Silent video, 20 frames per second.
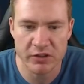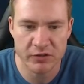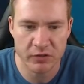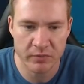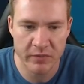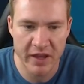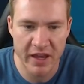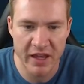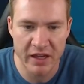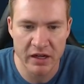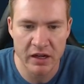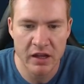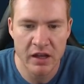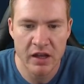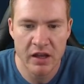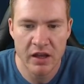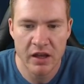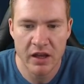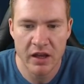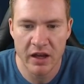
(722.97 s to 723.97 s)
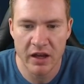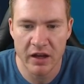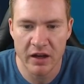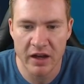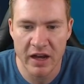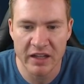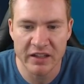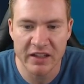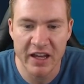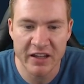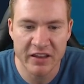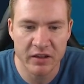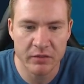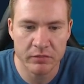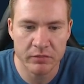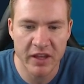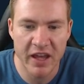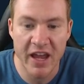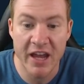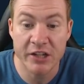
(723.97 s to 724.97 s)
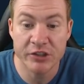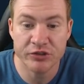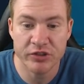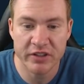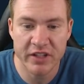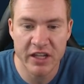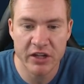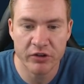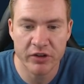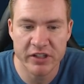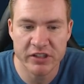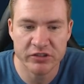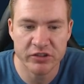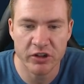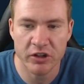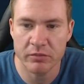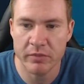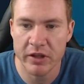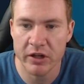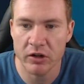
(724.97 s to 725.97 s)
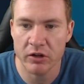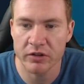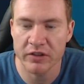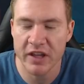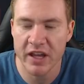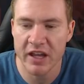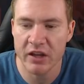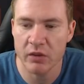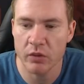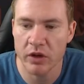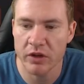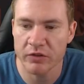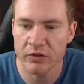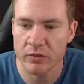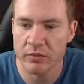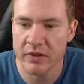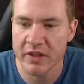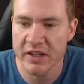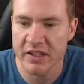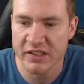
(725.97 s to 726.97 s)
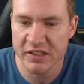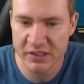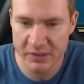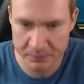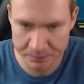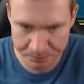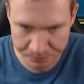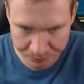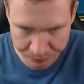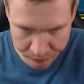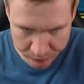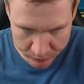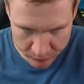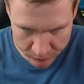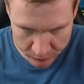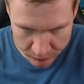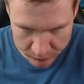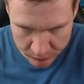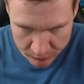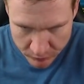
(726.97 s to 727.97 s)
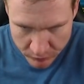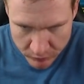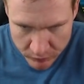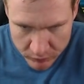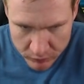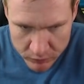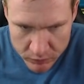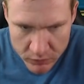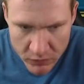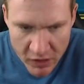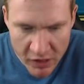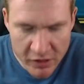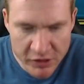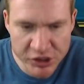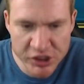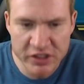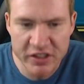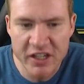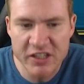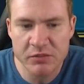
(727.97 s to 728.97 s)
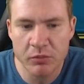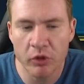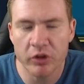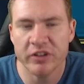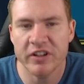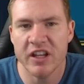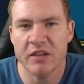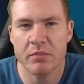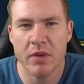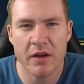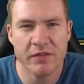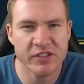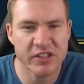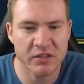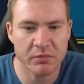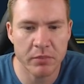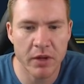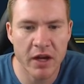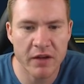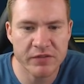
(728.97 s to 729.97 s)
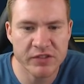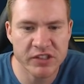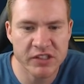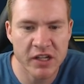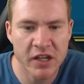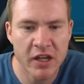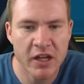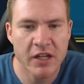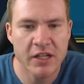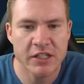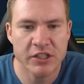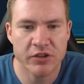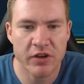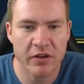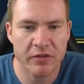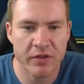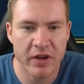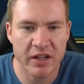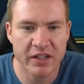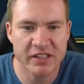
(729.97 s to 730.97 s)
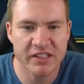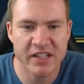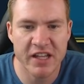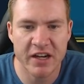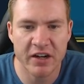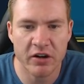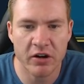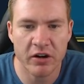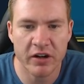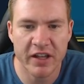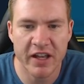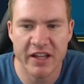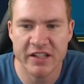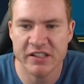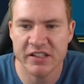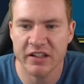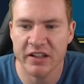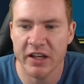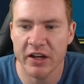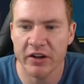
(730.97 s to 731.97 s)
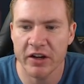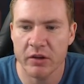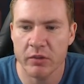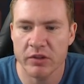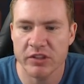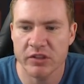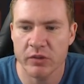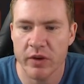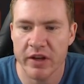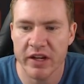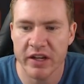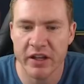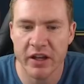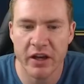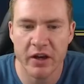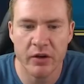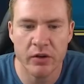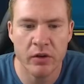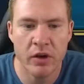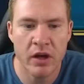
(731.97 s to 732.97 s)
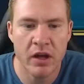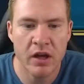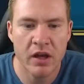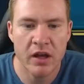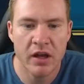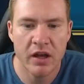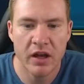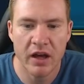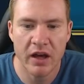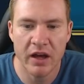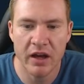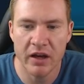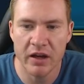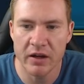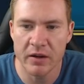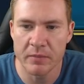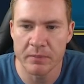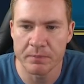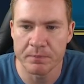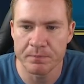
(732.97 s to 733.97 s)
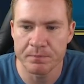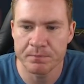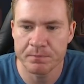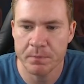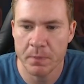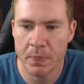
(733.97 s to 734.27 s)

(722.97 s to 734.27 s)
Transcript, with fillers: from that. Uh, I like the the extra decreased turn meter on the A1 from this she does more debuffs than buffs, so I, I decided Arcane Celerity was the way to go. Um,